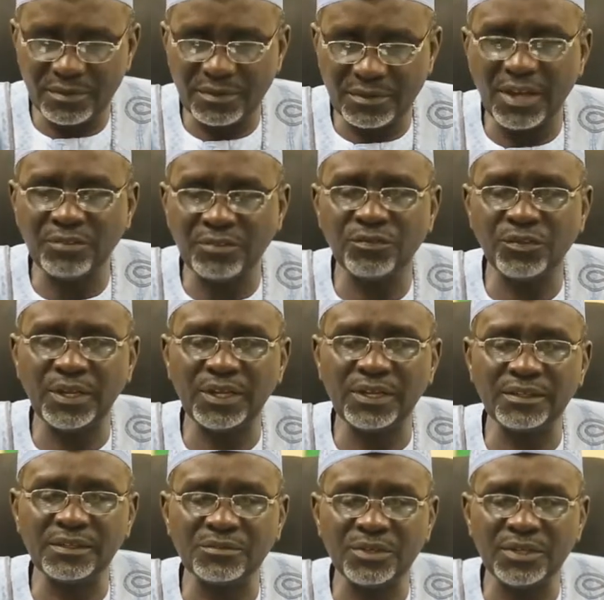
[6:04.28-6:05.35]

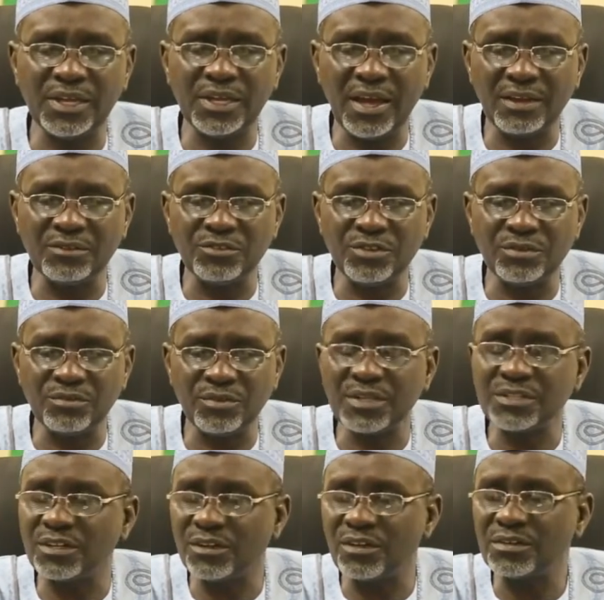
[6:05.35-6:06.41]
thankfully, we are doing
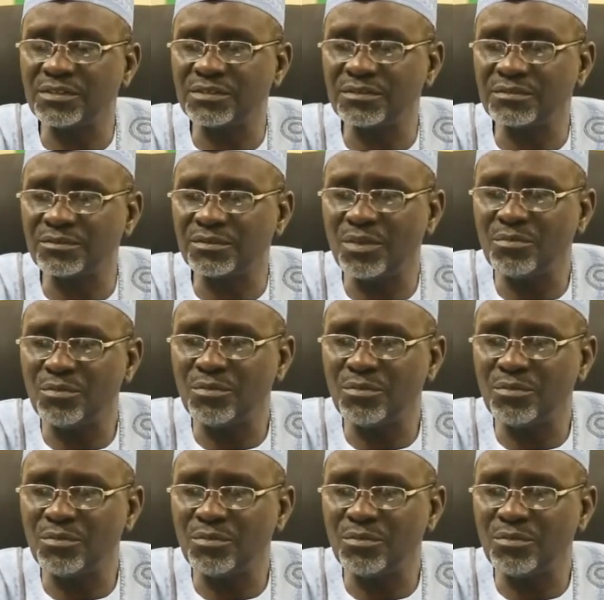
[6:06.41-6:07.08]
quite a lot. We're